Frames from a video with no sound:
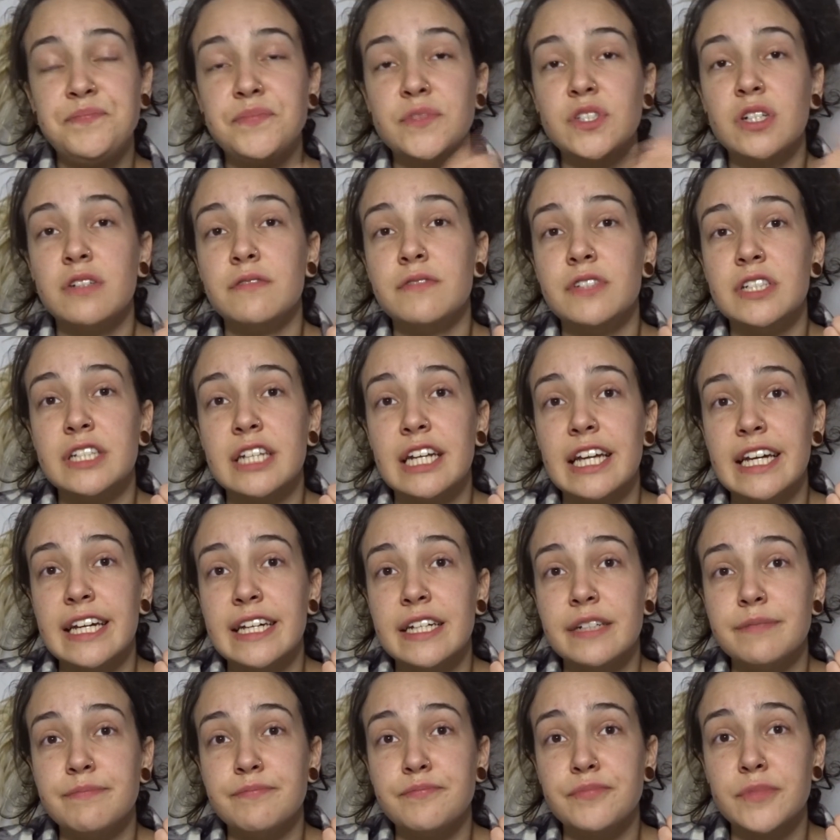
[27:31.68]

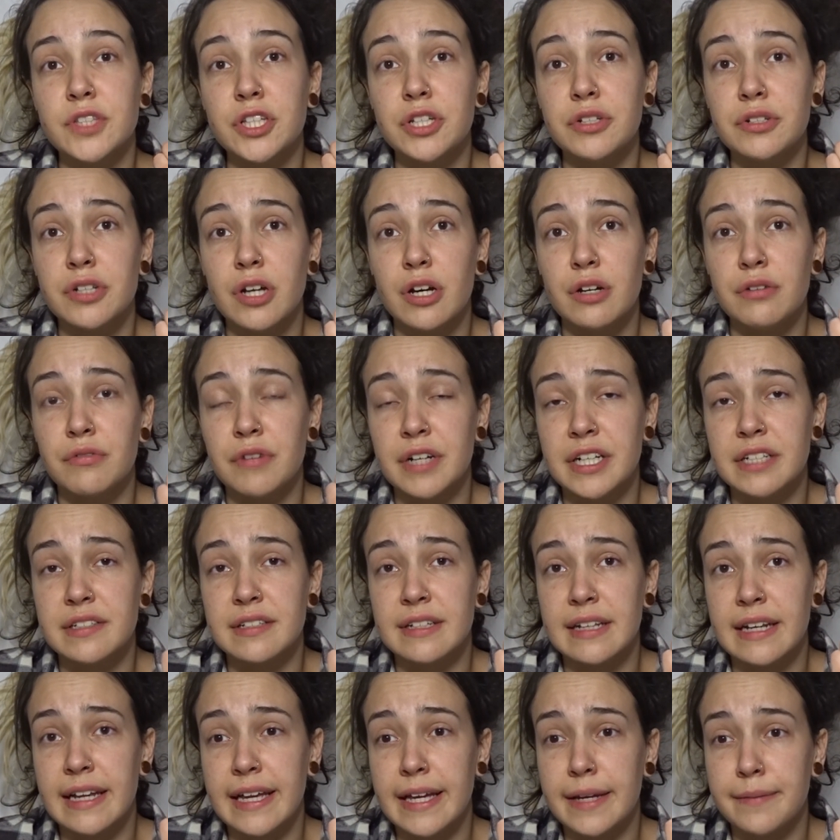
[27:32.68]
Obviously, you know,
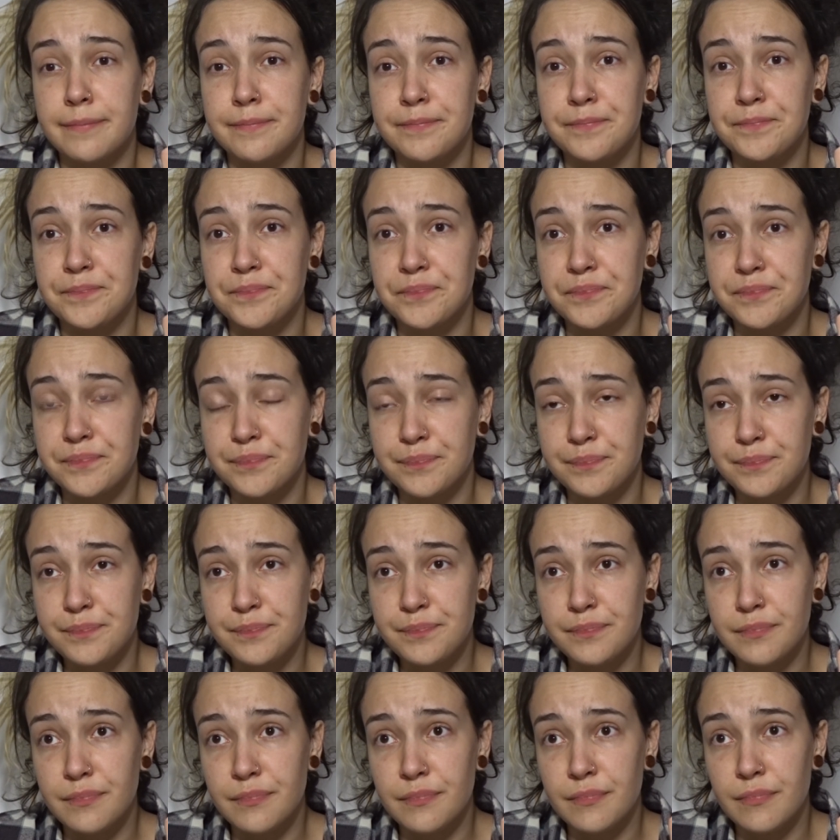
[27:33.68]
recently
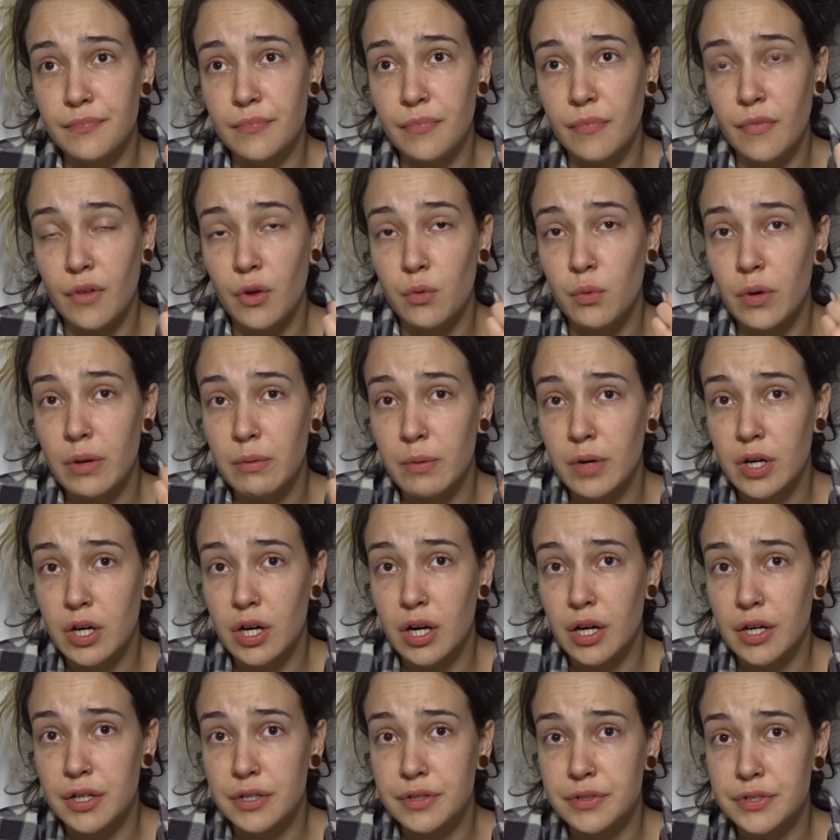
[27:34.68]
we were
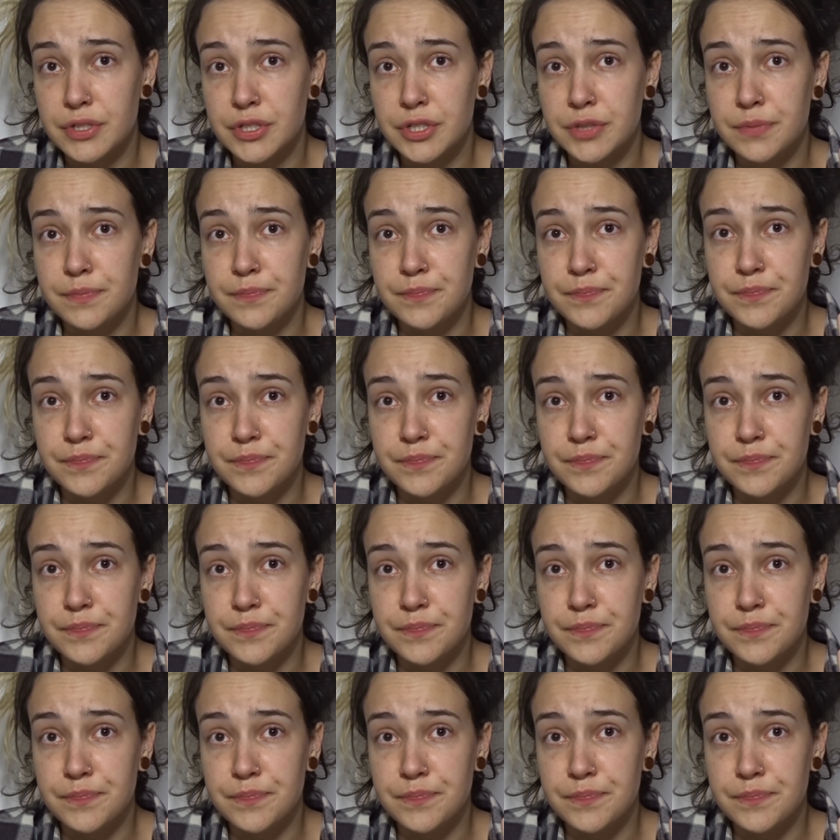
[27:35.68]
closed.